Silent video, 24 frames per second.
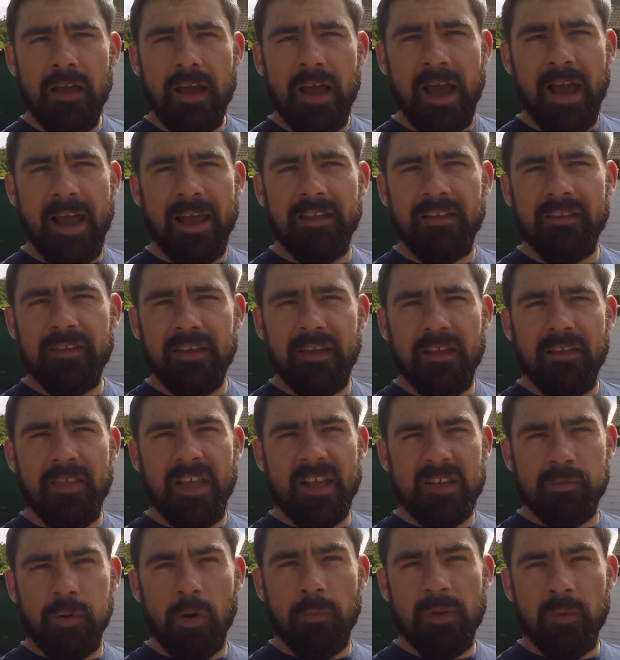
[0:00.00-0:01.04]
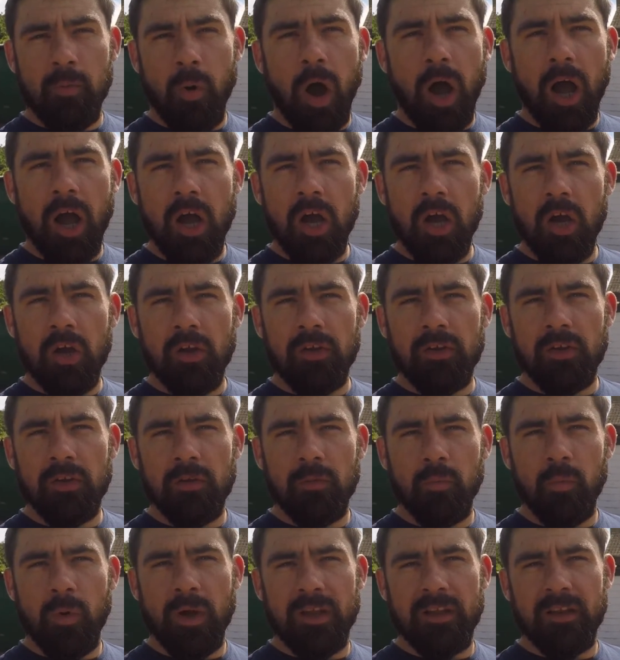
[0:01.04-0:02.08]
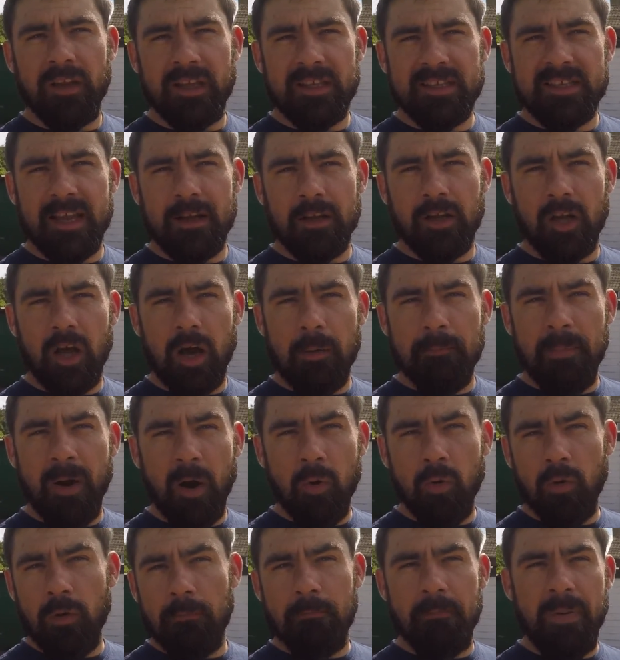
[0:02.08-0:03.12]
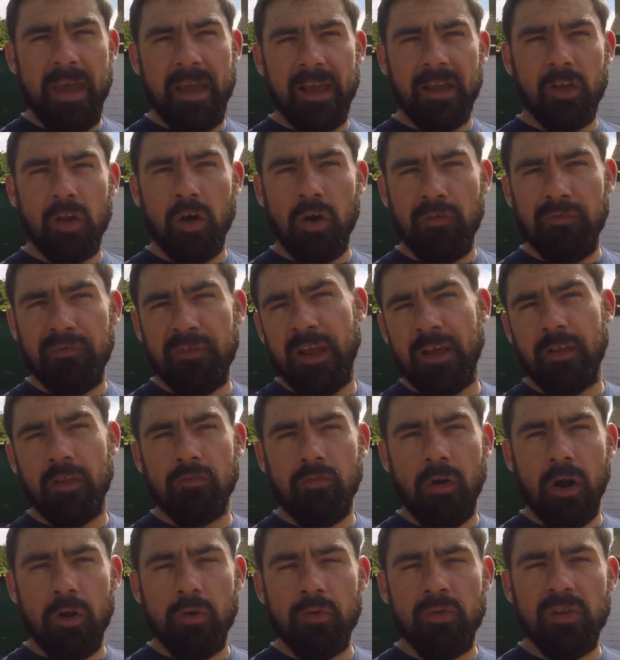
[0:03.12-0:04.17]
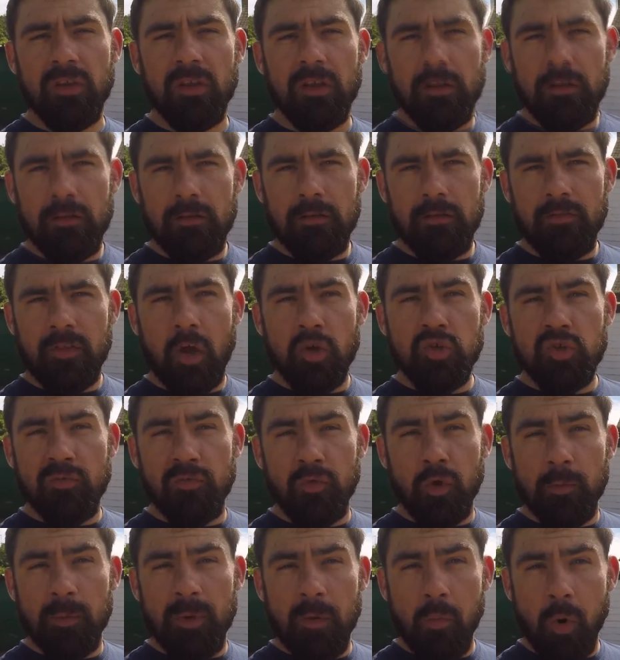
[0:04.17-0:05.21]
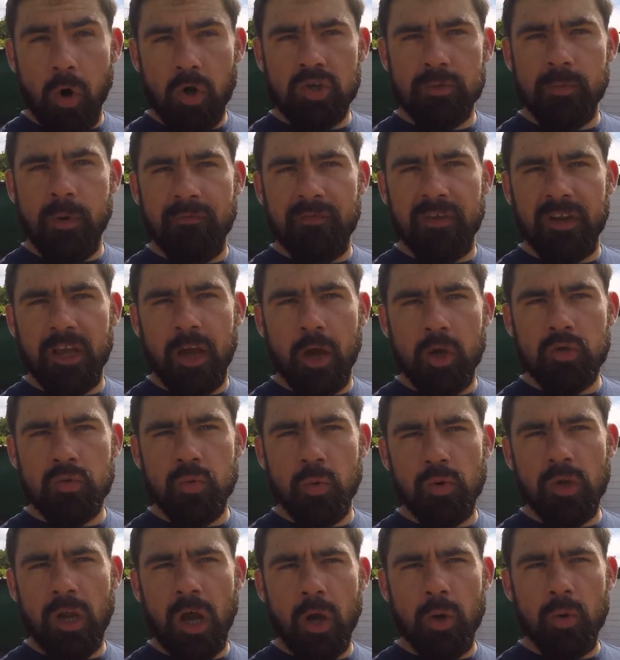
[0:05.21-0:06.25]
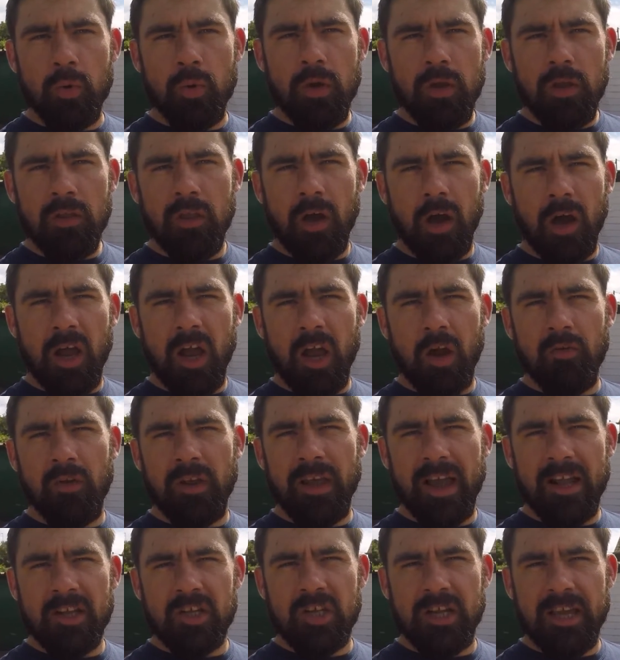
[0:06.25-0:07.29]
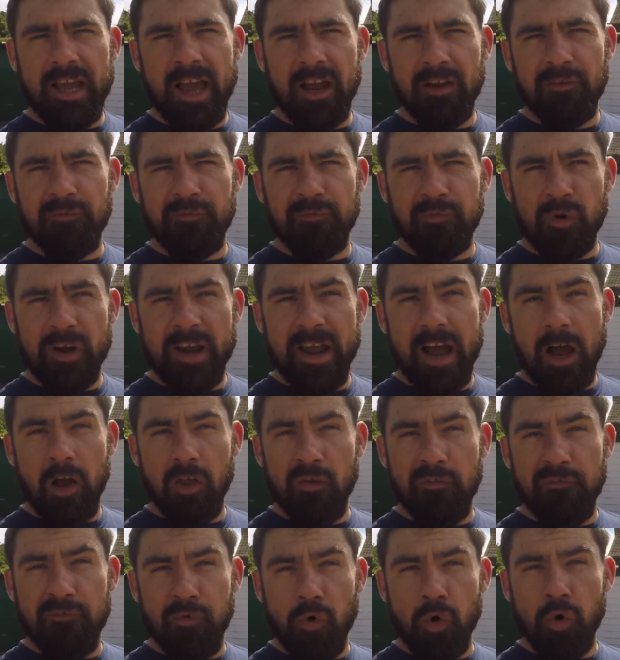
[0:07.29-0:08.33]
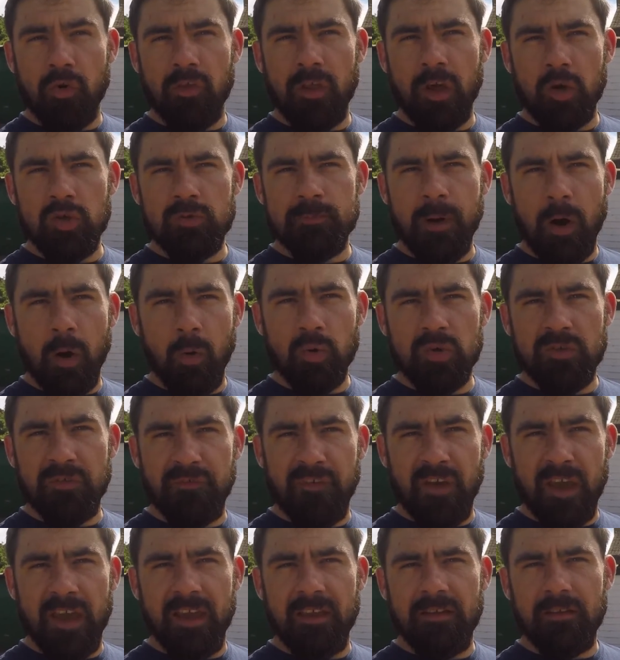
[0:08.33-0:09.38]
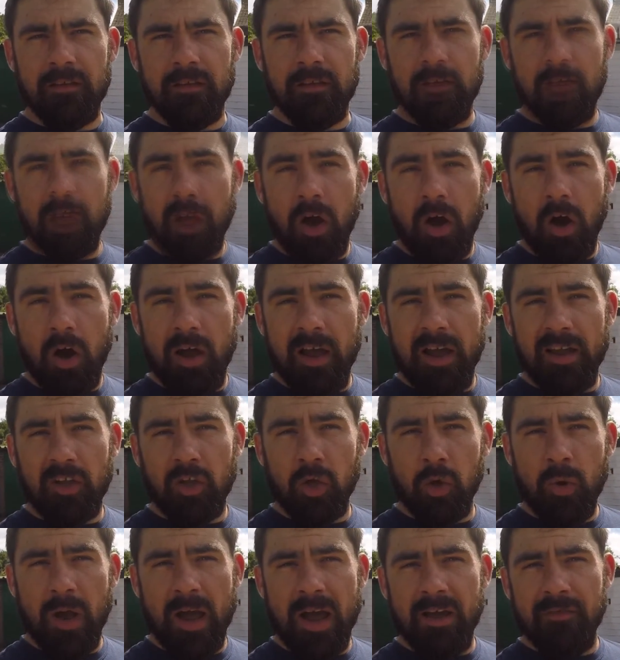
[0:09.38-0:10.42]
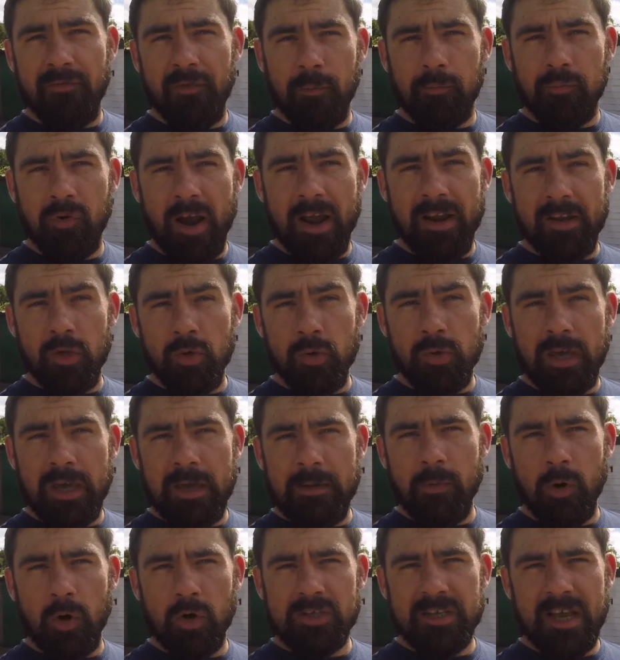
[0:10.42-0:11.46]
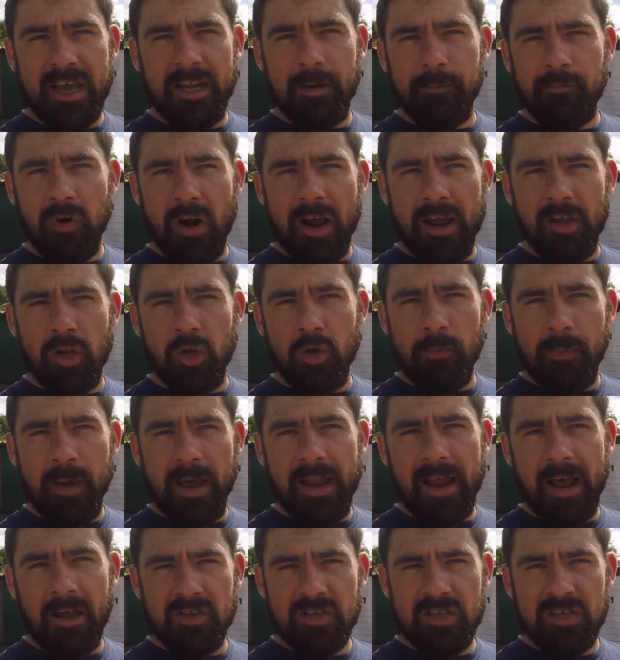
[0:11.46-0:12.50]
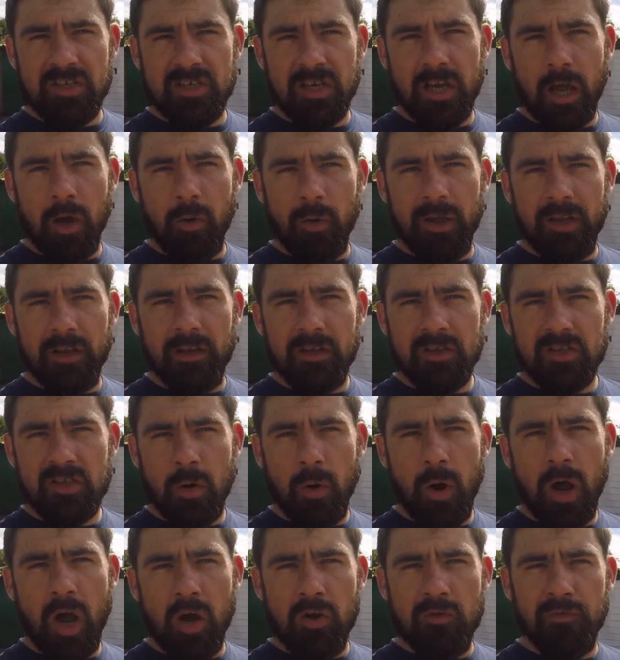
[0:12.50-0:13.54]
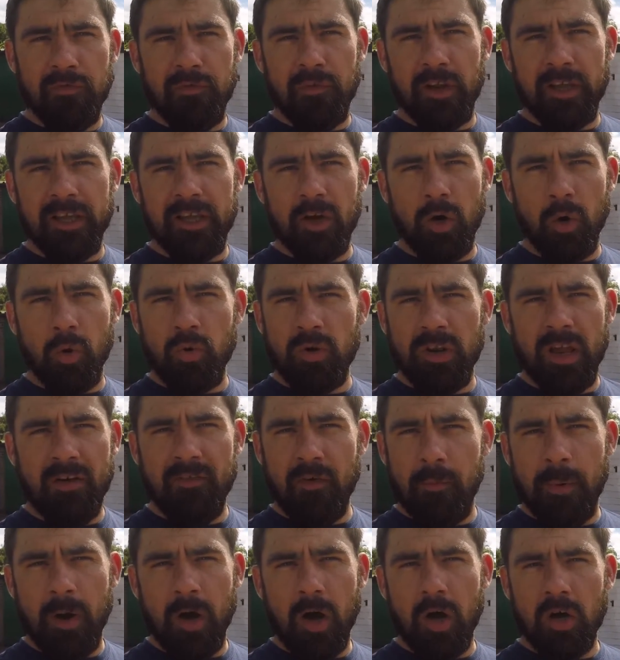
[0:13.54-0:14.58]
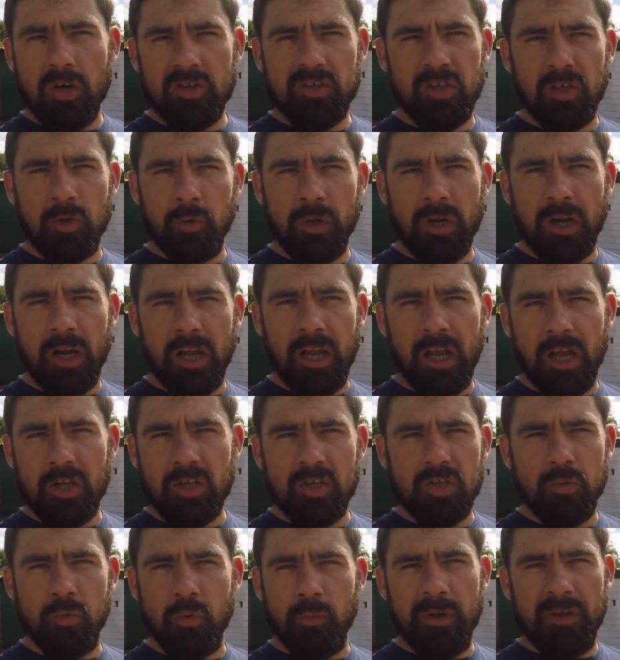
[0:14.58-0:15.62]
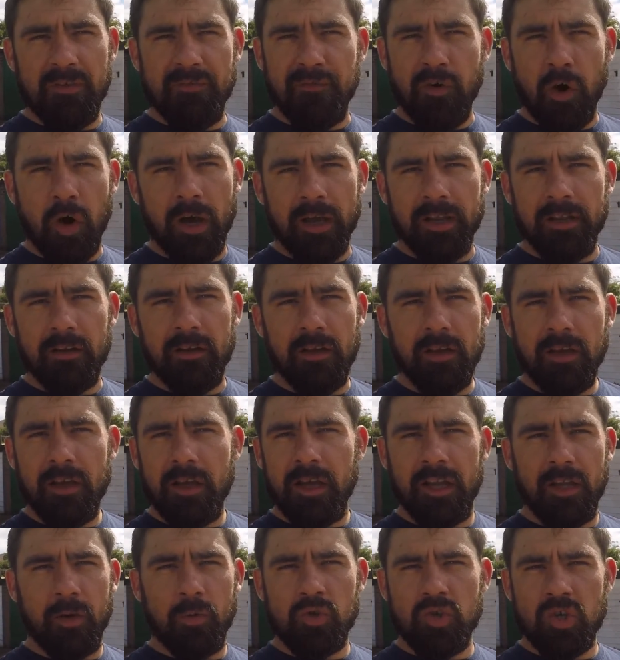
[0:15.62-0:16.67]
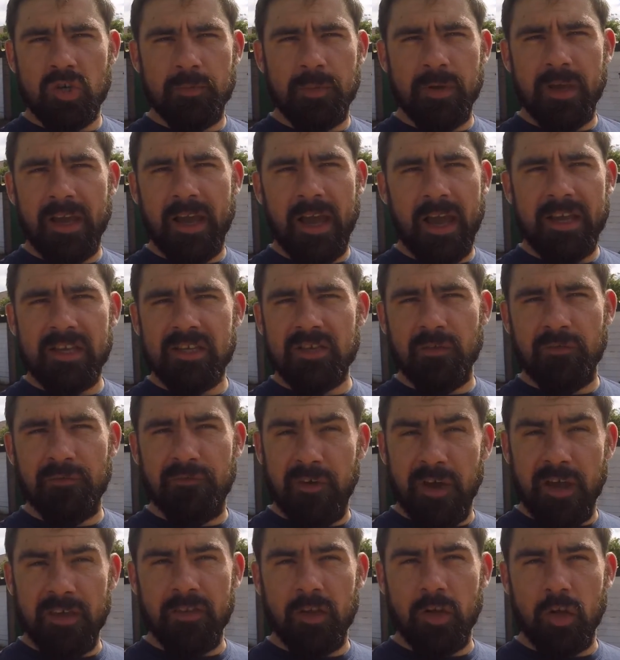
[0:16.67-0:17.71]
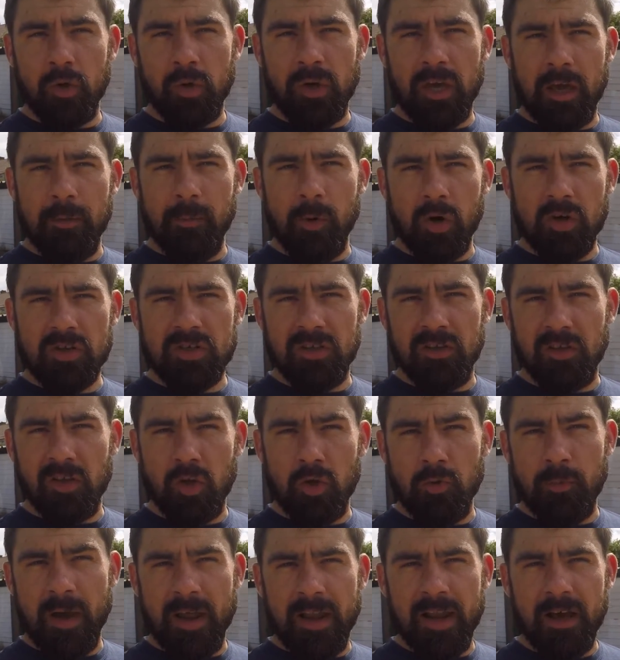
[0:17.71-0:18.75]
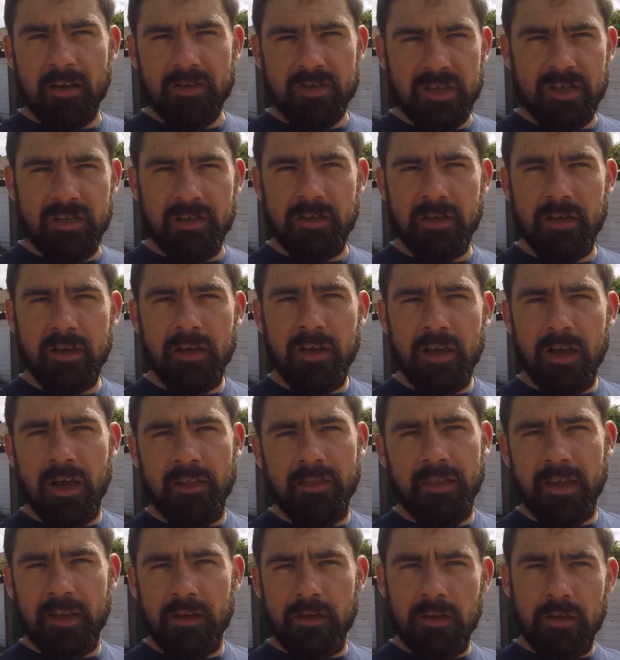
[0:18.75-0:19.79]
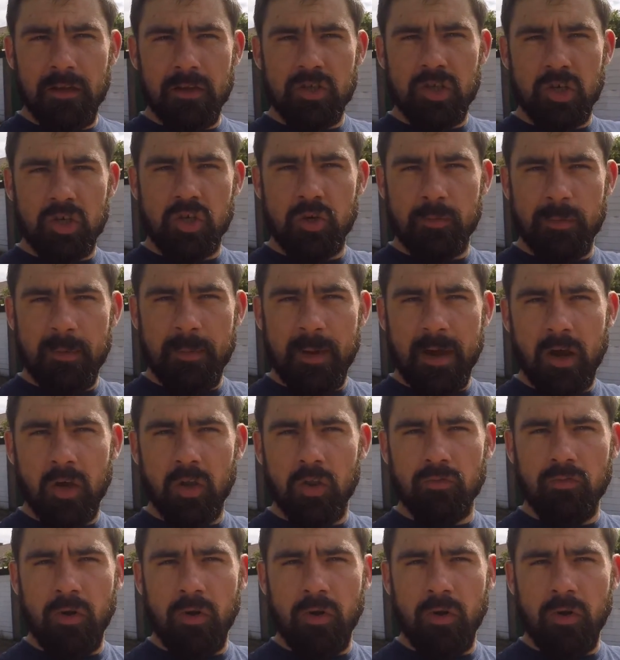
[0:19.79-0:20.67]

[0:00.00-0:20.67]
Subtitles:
And that's probably what I heard when it sounded like a bolt pinged off down the road. Those of you who have been watching my videos will know that I only actually had 3 out of the 4 of those bolts fitted. I do have a brand new gearbox and a brand new bell housing to go in, so hopefully all the other parts to do with the clutch will be fine, and it will just be a case of fitting the new gearbox and the new bell housing, and then she should be back on the